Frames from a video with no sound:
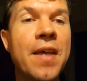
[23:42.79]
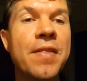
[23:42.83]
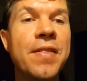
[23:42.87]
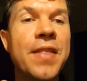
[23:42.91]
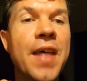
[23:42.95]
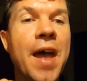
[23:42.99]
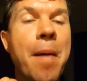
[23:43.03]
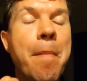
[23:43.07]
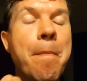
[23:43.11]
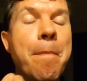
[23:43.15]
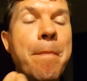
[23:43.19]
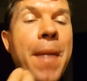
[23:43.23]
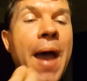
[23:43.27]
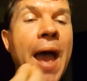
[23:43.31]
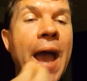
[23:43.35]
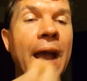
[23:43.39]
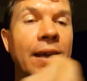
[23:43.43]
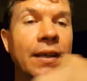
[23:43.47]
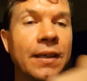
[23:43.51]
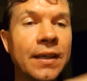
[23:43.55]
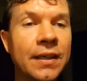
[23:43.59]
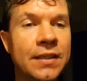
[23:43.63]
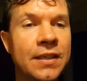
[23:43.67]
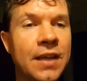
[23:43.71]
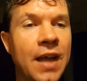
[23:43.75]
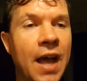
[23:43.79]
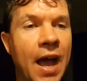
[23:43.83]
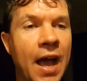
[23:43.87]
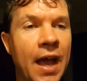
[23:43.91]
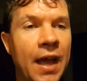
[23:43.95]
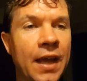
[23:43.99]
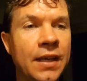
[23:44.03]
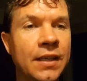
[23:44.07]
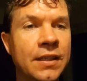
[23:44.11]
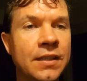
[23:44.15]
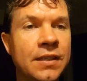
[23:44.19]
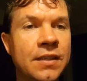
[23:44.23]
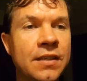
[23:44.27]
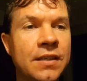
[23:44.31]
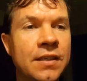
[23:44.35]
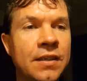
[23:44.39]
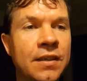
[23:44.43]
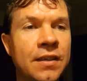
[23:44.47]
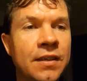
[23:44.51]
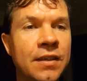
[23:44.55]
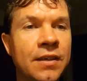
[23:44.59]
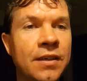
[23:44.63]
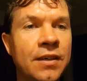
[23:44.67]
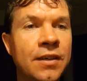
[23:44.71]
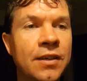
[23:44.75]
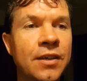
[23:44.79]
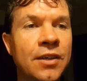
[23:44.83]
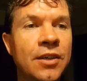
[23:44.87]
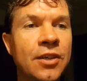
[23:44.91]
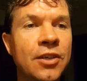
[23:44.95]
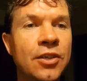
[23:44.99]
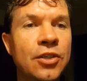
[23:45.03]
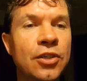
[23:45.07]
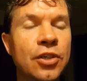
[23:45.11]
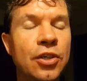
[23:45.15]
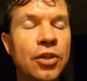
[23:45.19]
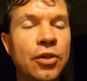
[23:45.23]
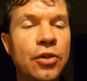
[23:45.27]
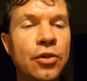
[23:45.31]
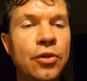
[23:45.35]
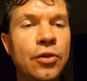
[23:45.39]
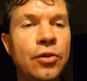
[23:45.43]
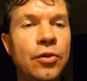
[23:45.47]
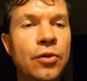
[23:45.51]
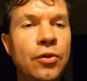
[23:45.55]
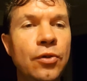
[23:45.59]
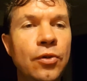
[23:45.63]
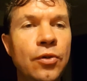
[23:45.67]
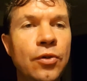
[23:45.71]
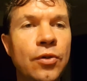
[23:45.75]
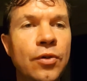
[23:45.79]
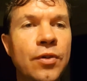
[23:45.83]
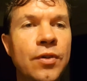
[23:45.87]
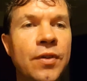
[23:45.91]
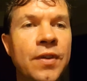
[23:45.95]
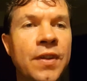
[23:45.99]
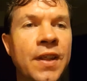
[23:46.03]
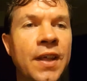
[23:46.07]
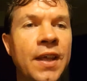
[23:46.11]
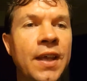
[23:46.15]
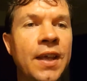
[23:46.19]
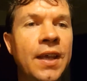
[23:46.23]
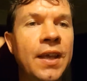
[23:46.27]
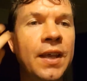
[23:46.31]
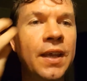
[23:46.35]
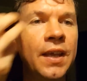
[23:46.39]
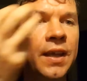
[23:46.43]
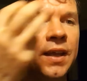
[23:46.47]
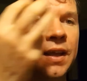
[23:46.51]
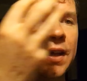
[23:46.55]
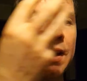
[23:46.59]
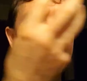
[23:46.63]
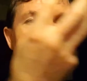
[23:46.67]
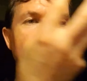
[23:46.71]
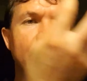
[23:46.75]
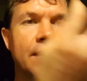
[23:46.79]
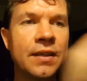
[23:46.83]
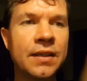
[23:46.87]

that magnetize to the